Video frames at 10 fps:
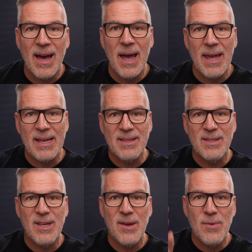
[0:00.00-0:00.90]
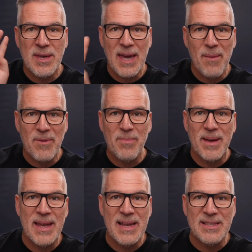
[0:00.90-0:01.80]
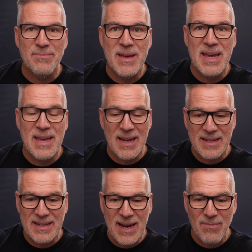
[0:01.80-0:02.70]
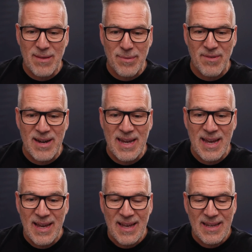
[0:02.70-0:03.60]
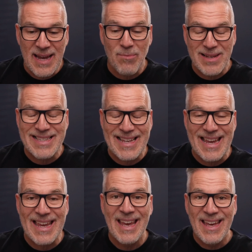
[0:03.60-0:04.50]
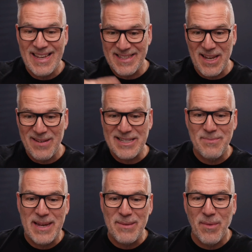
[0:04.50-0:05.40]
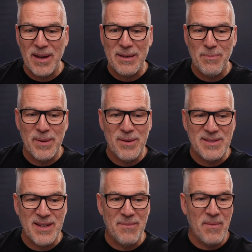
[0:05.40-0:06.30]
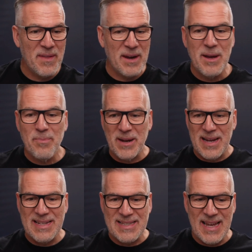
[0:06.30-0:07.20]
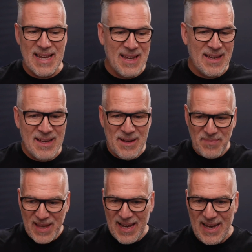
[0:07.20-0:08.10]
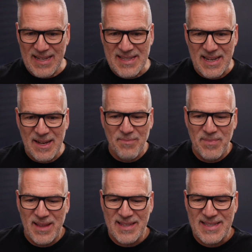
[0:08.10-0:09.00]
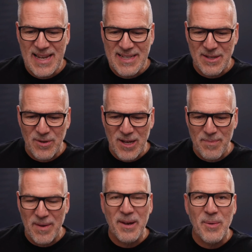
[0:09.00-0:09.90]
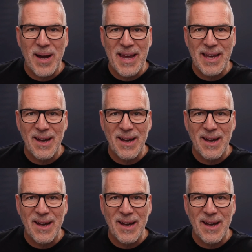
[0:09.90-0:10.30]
A is you, camera B is me, and camera C is going to be my computer. And then I bring it into here and set it all up and away it